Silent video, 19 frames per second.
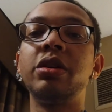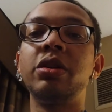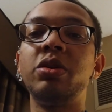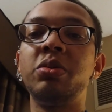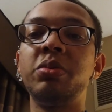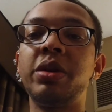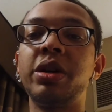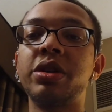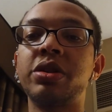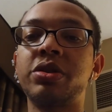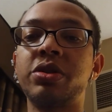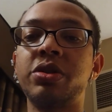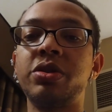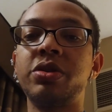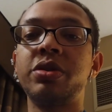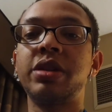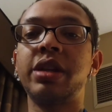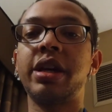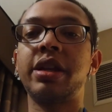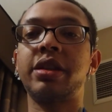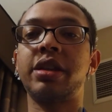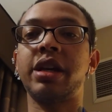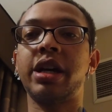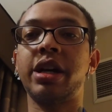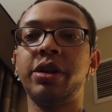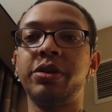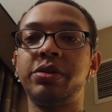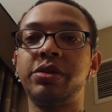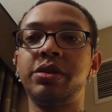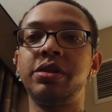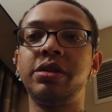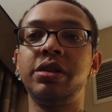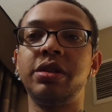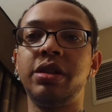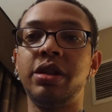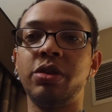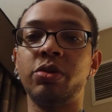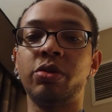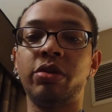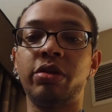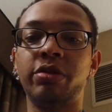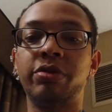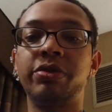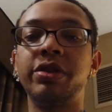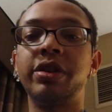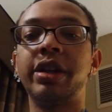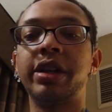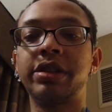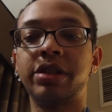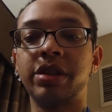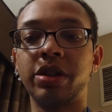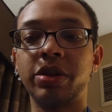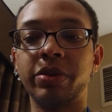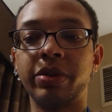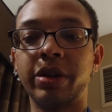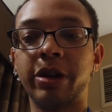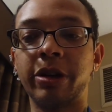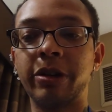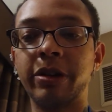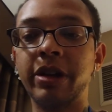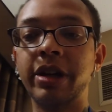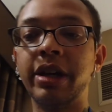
you make sure that the house is in neat order for the next thing going